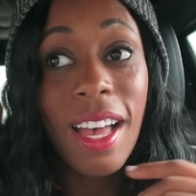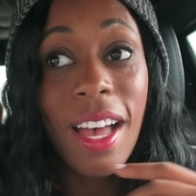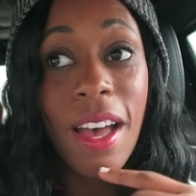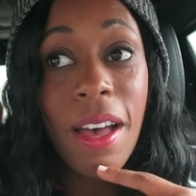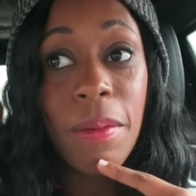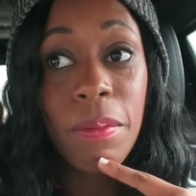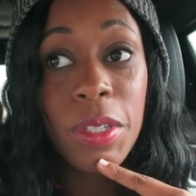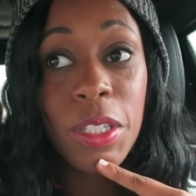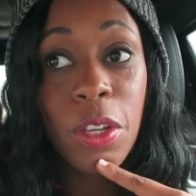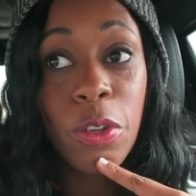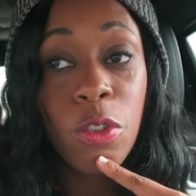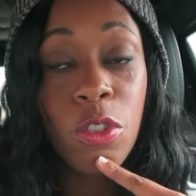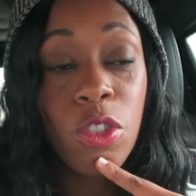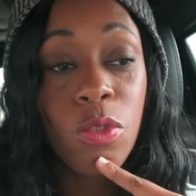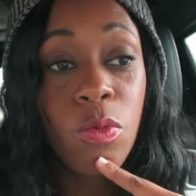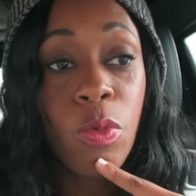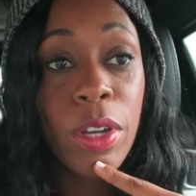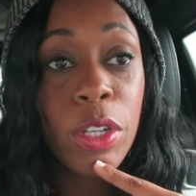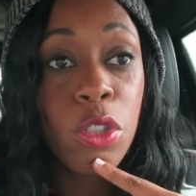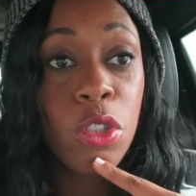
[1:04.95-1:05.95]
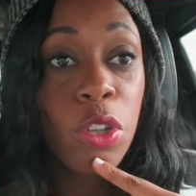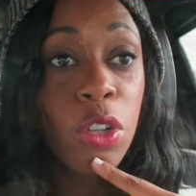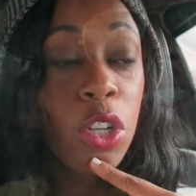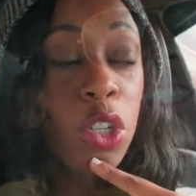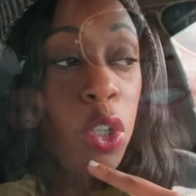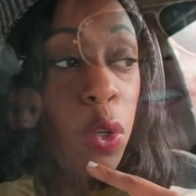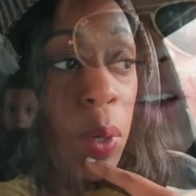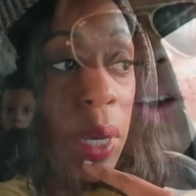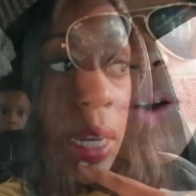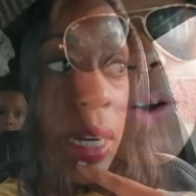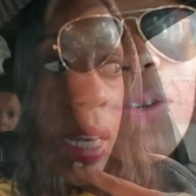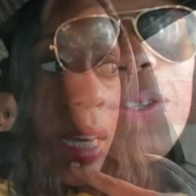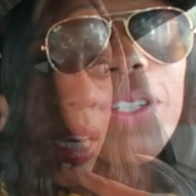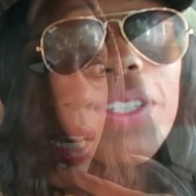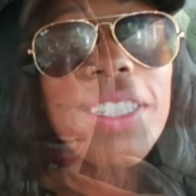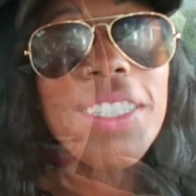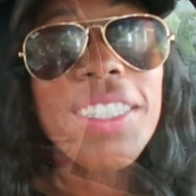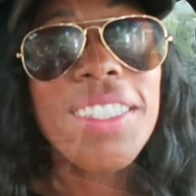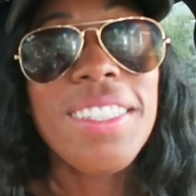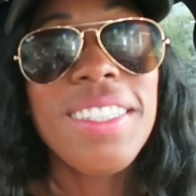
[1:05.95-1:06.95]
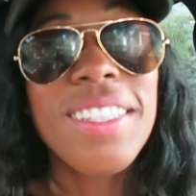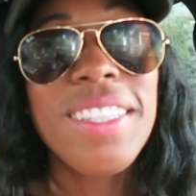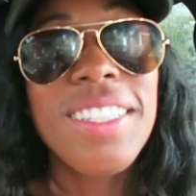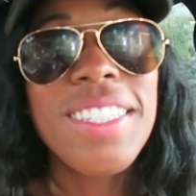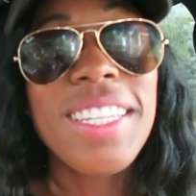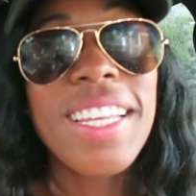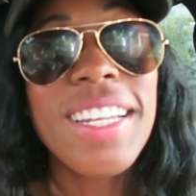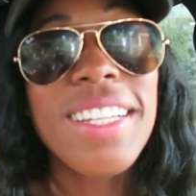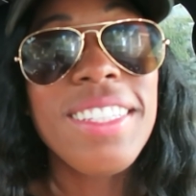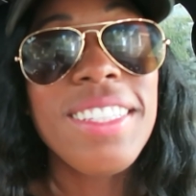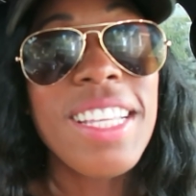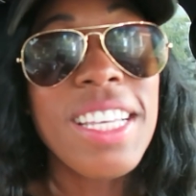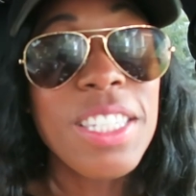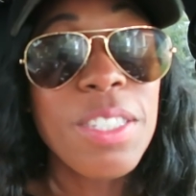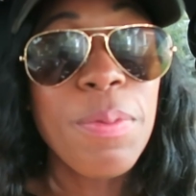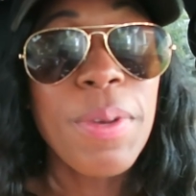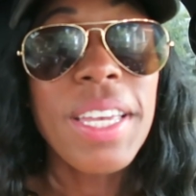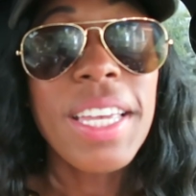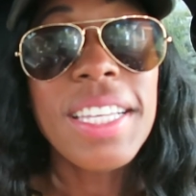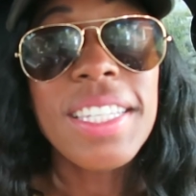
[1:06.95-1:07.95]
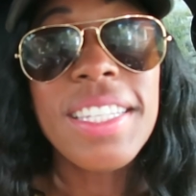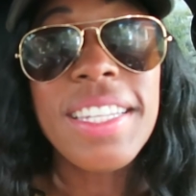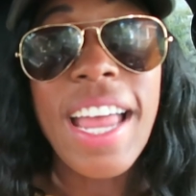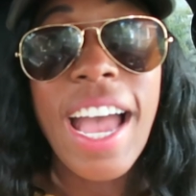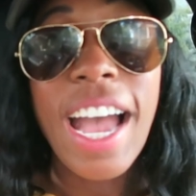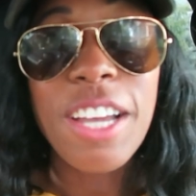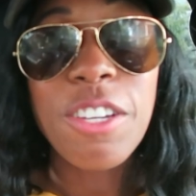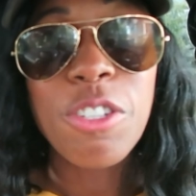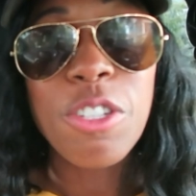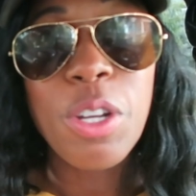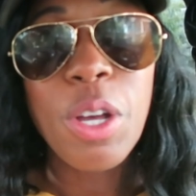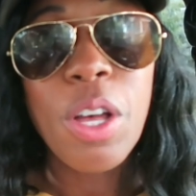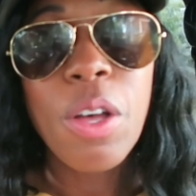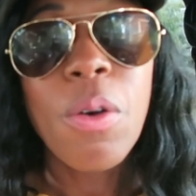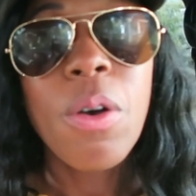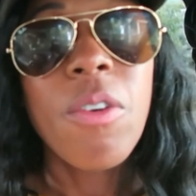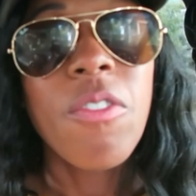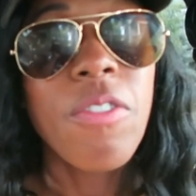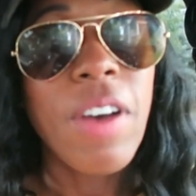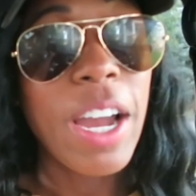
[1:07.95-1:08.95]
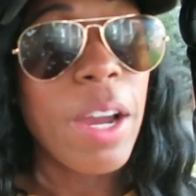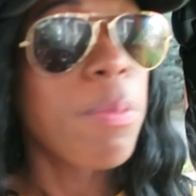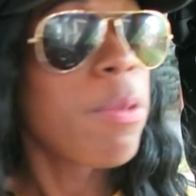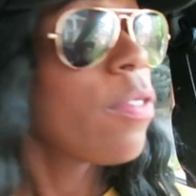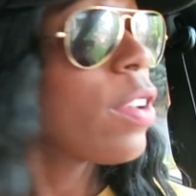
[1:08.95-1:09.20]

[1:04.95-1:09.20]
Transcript: Um, so register to do so, it to, this week is National Fire